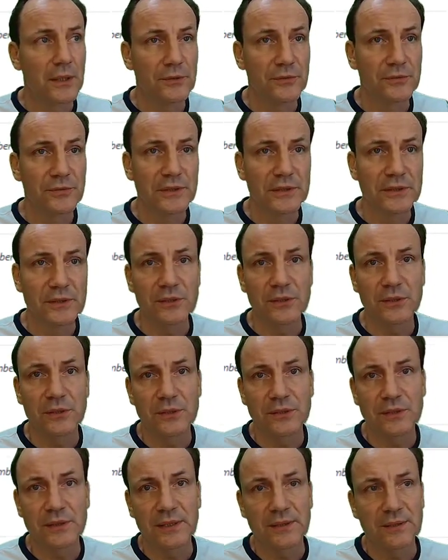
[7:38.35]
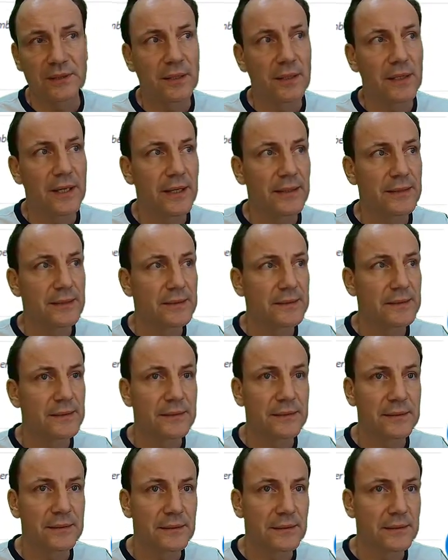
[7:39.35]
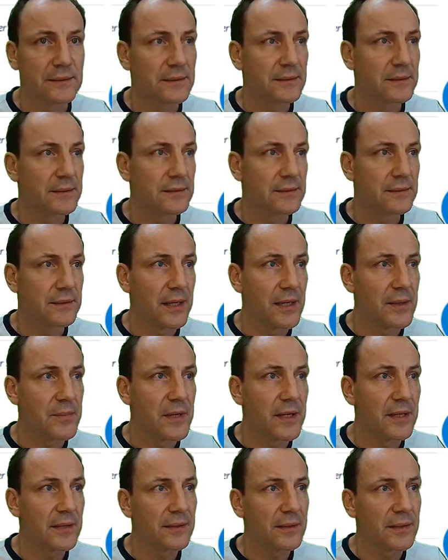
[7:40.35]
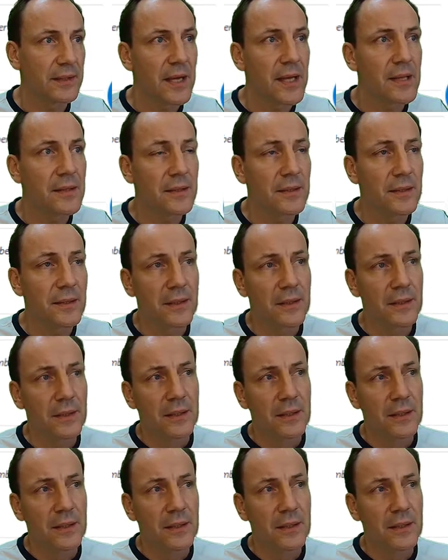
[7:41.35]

features that are added time and again.